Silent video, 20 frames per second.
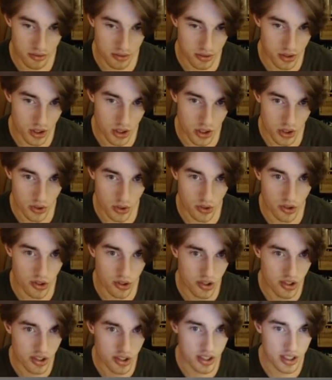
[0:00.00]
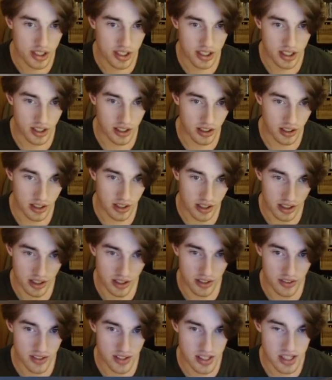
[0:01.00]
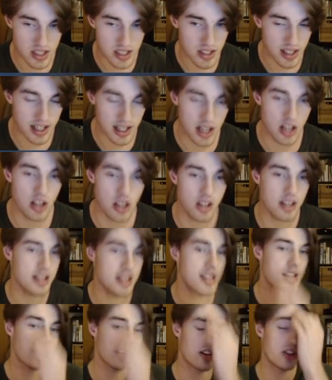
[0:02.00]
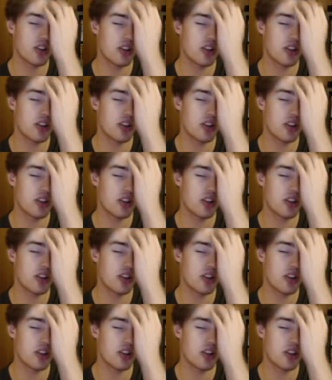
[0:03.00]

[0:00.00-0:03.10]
for sure. This is like a unique